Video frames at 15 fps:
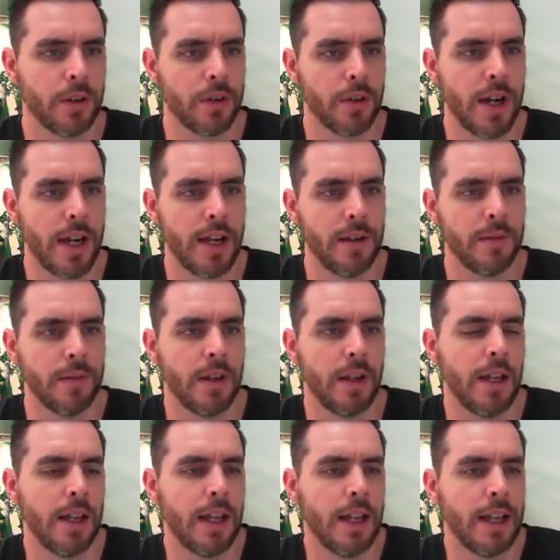Great.
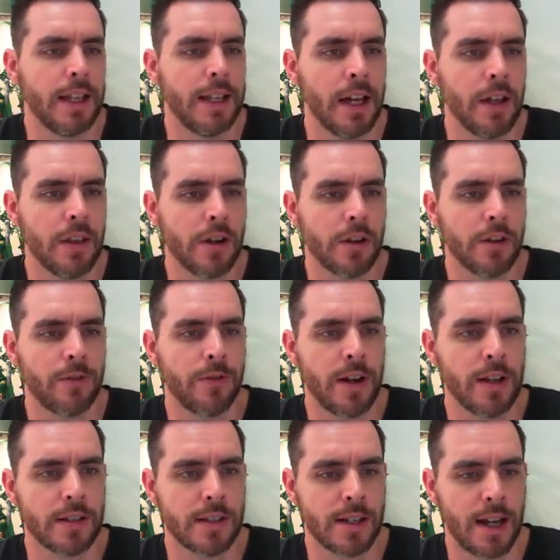Now that our
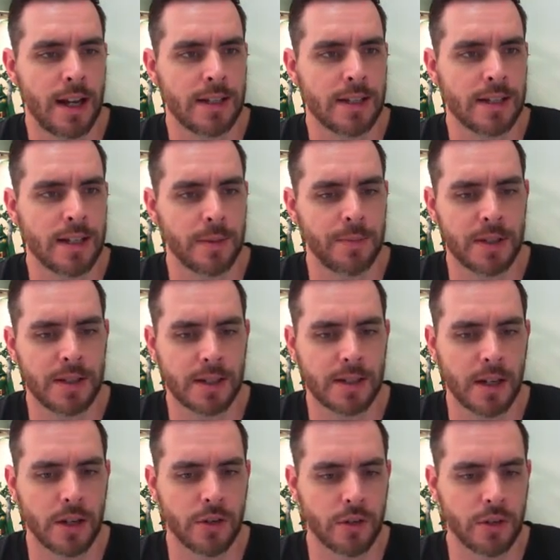font size is up to
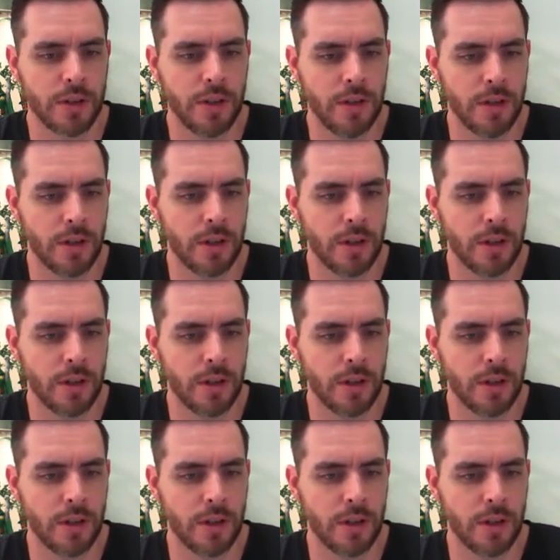600,